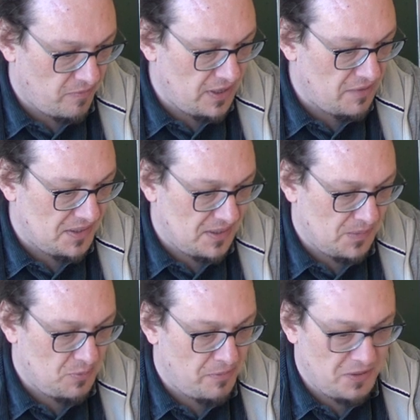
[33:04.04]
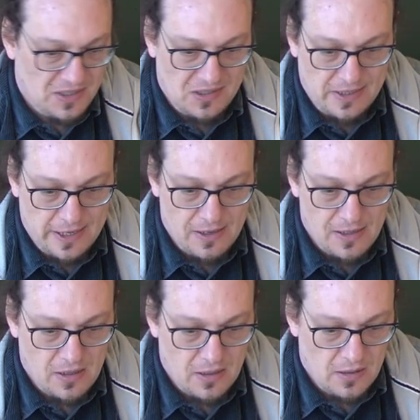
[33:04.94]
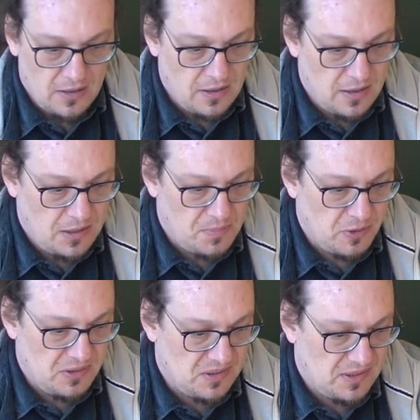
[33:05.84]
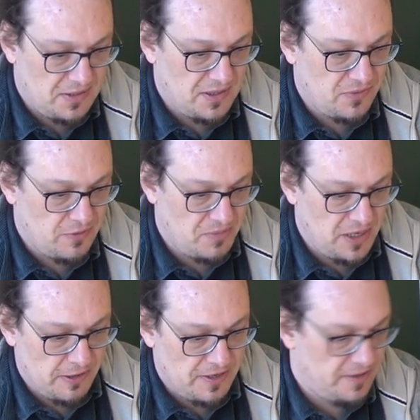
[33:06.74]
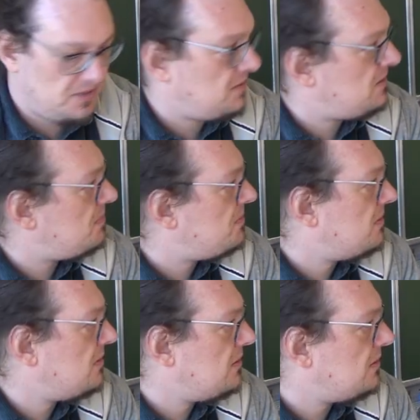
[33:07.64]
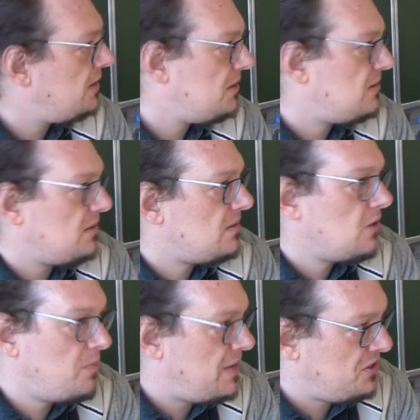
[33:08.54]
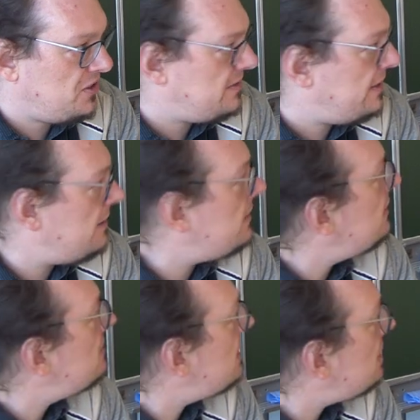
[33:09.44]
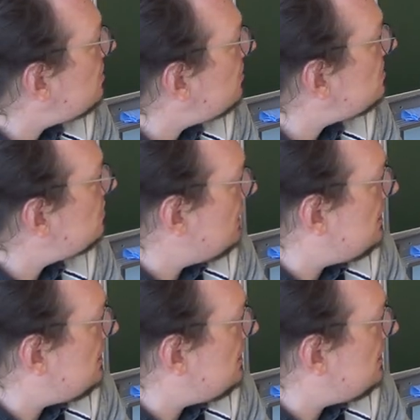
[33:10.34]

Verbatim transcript: if it says properties here, it pulls the settings from here that I set up. It's, it's no magic there. It can also be